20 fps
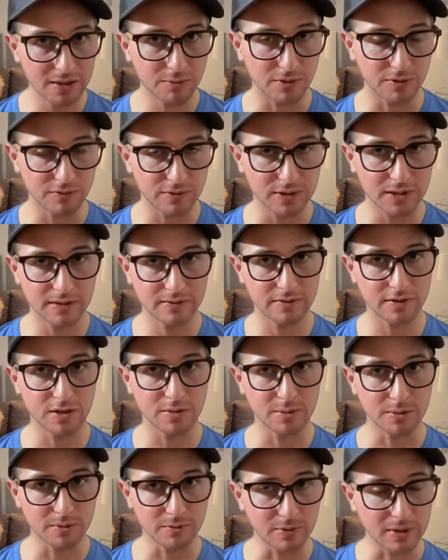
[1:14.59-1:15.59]
We're free and
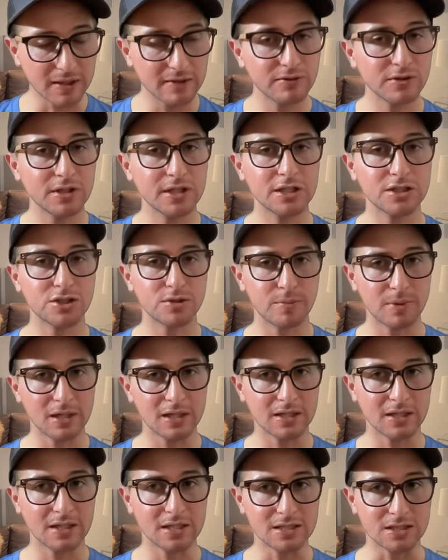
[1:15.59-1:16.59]
available wherever you get your
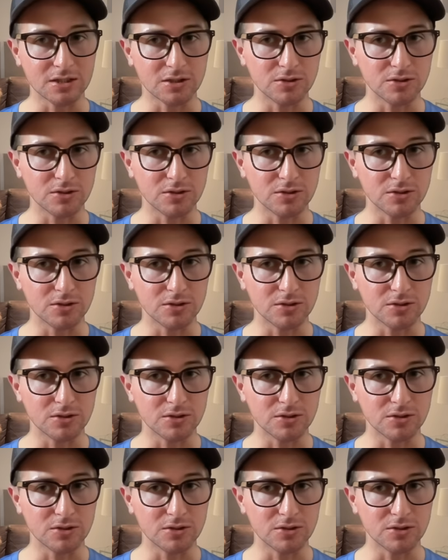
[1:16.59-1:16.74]
podcasts,